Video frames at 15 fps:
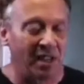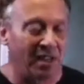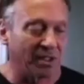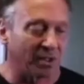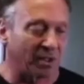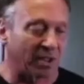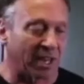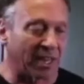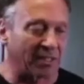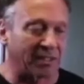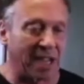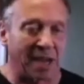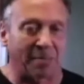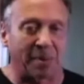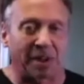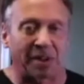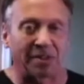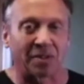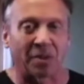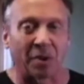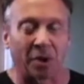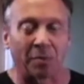So today's topic is
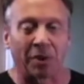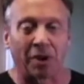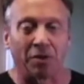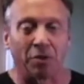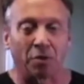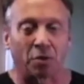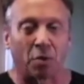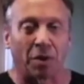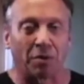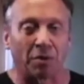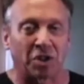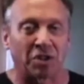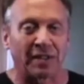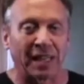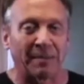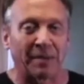a little bit unusual, which is